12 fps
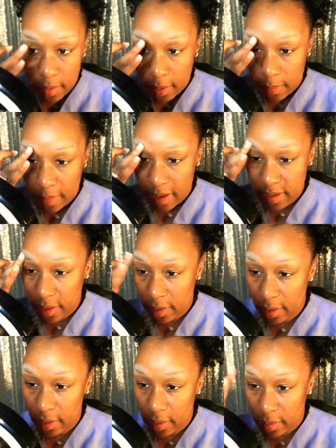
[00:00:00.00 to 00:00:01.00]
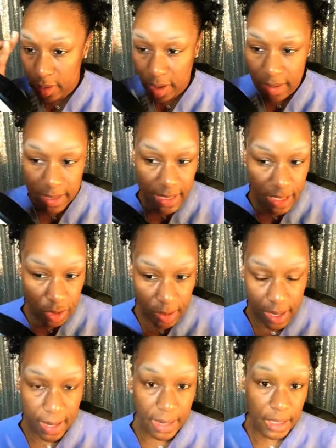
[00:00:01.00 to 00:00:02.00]
Her brows are starting to get
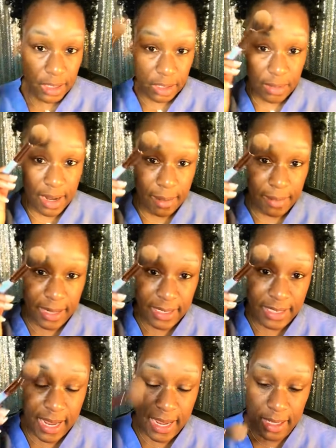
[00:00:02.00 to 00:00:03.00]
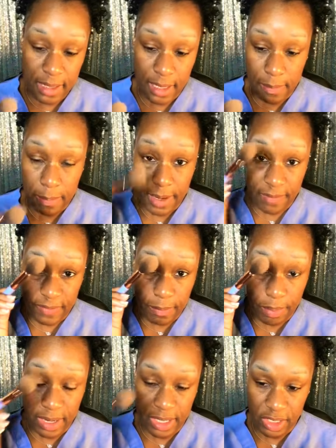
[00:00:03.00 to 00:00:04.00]
dry. So now I'm going to take the puffy
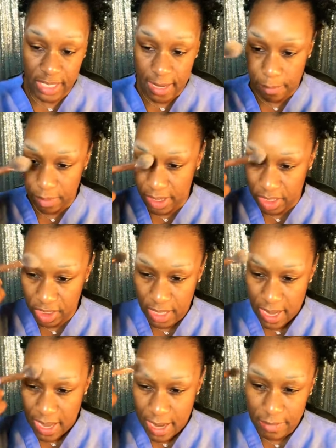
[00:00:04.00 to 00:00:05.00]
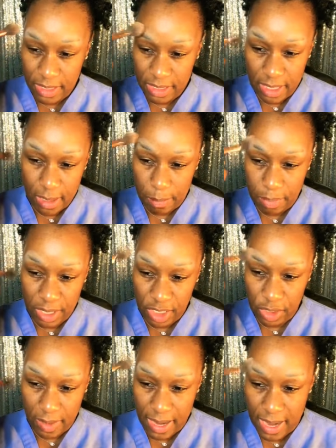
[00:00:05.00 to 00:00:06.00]
brush, same brush, and I'm just going to brush
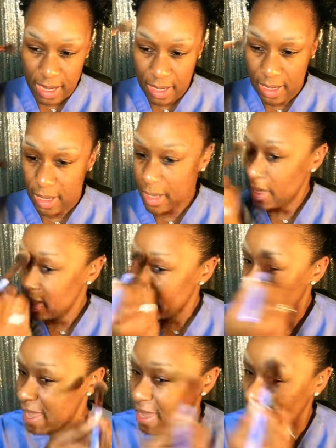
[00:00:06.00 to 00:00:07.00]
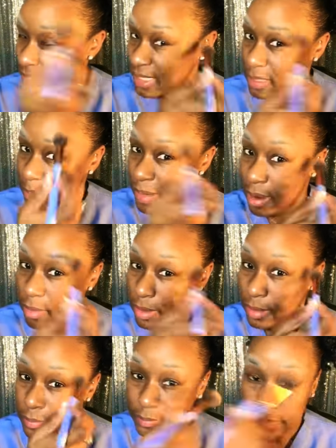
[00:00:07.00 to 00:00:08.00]
away the excess powder.